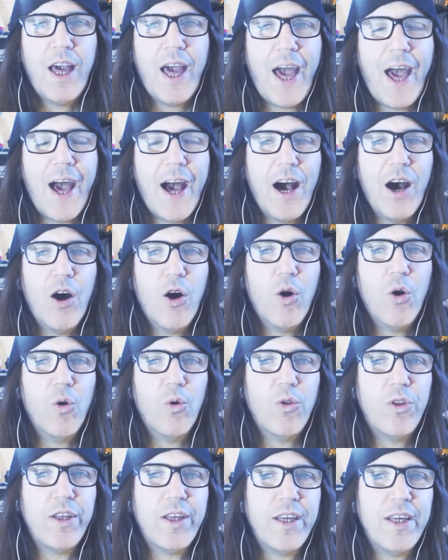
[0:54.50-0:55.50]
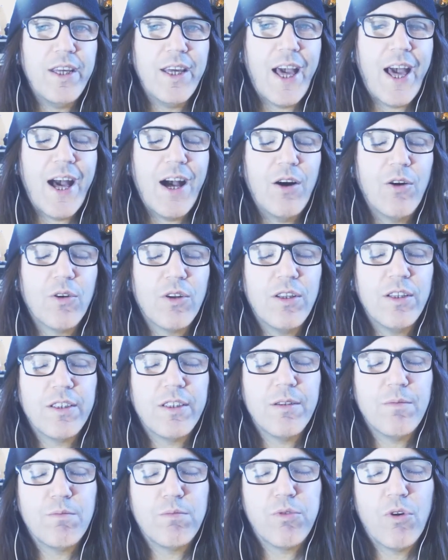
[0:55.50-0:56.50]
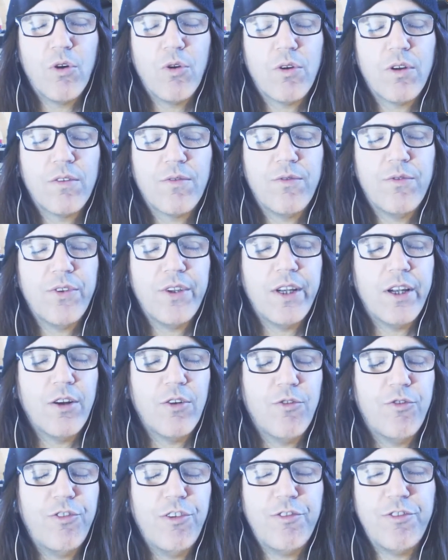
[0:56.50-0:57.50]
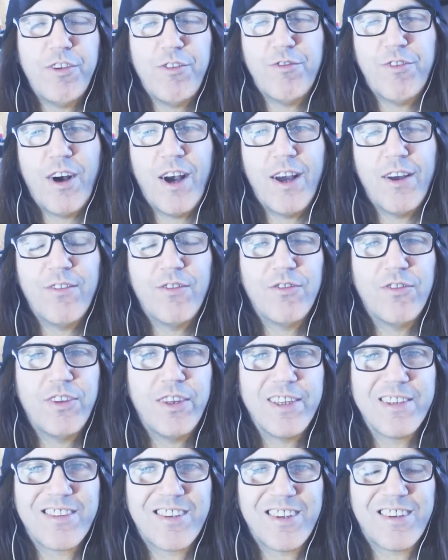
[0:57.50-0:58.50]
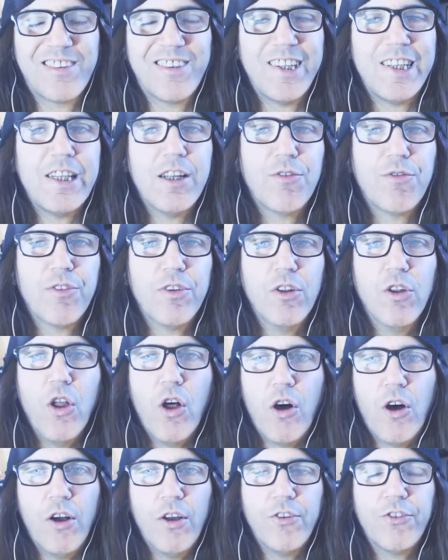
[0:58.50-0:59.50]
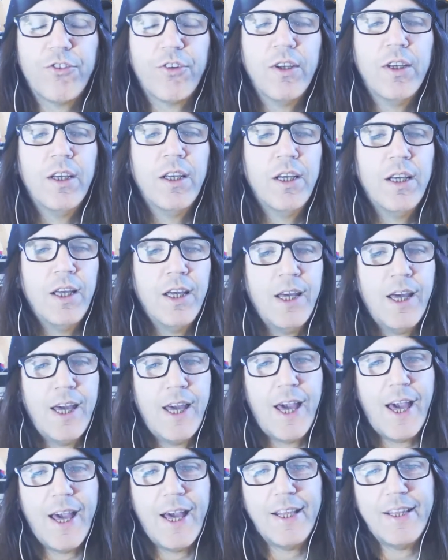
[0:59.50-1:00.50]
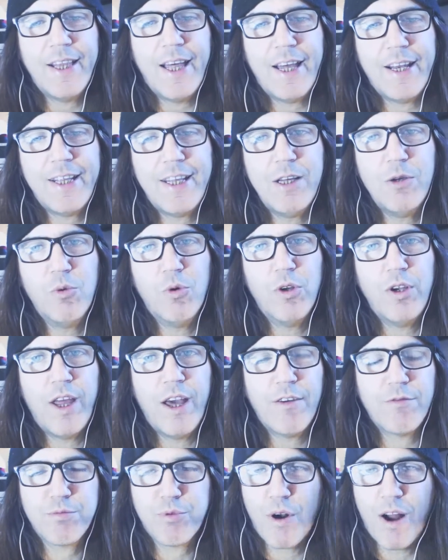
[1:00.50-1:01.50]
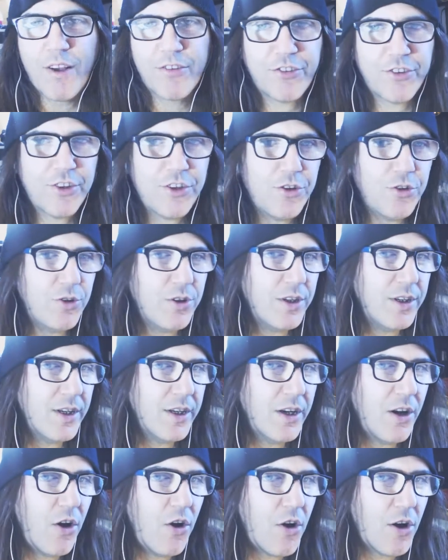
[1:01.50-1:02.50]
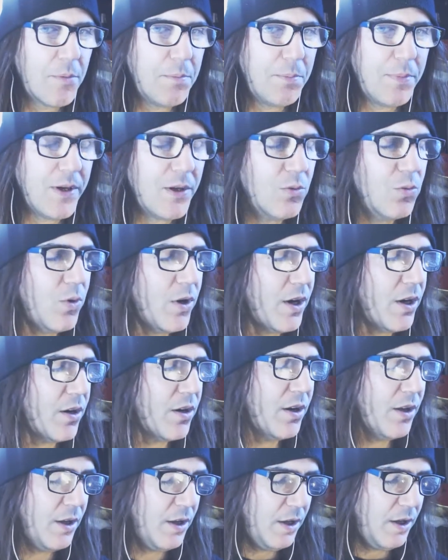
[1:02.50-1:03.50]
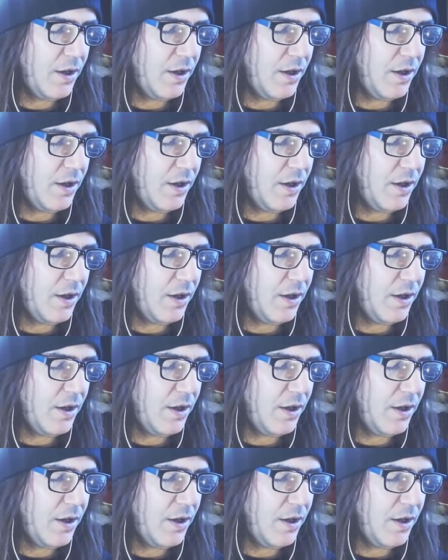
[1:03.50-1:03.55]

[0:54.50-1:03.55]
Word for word: how the how Clinton broke you know 55 60 different laws and that he would have prosecuted in a heartbeat where